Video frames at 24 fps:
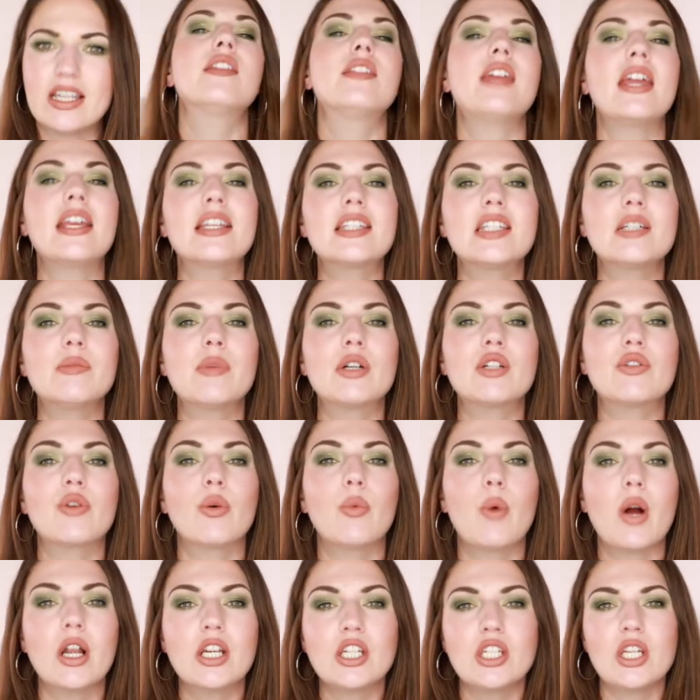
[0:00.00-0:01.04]
Thanks so much for
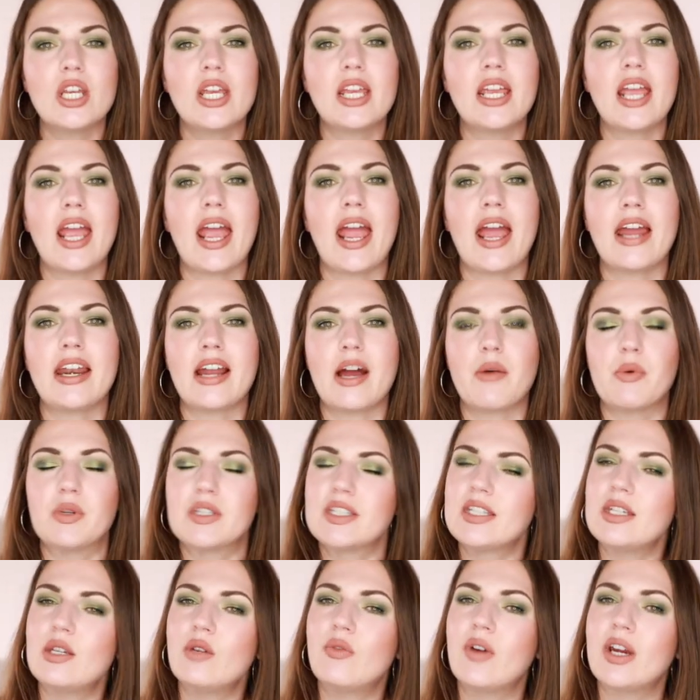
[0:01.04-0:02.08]
watching, and I will
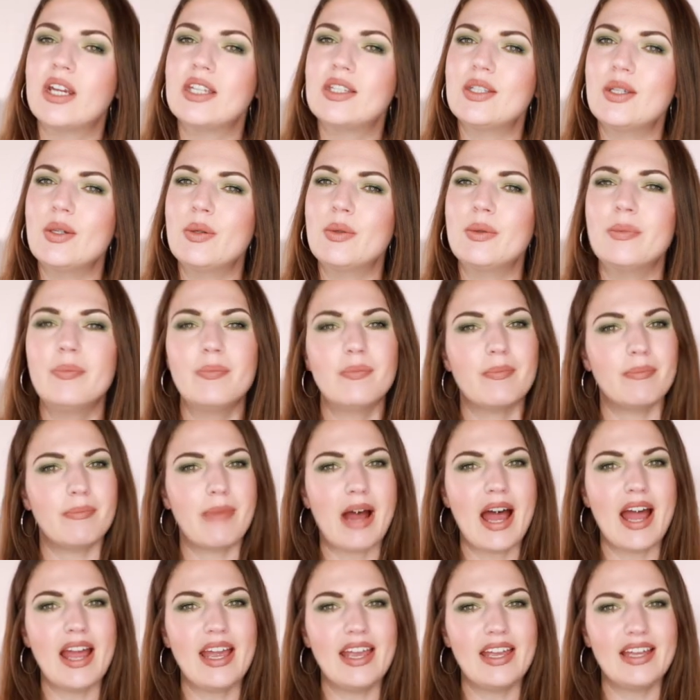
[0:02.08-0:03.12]
see you very soon.
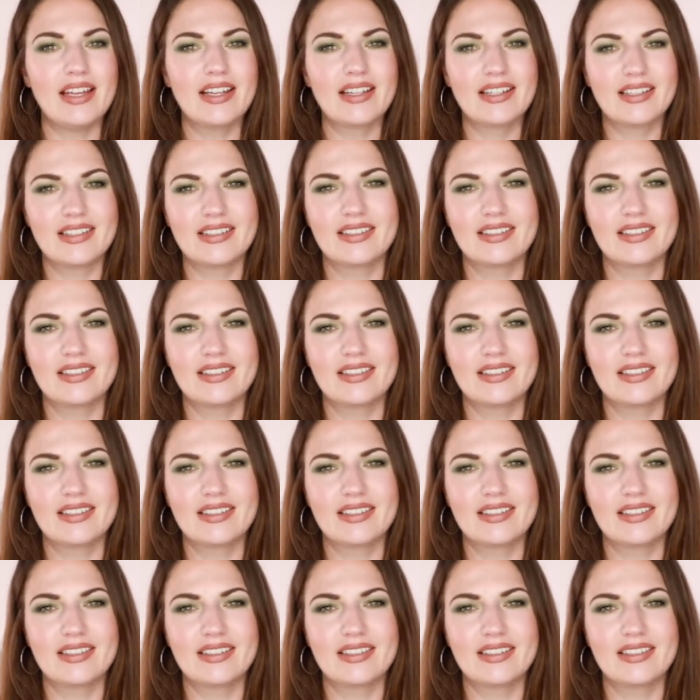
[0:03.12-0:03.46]
Bye!